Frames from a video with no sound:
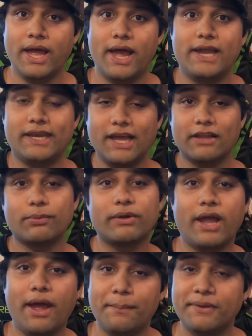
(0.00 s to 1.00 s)
And guess what
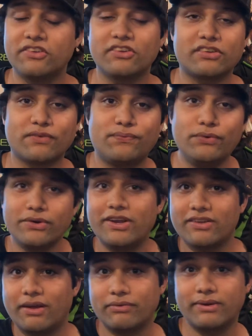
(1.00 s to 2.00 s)
happened just a few days after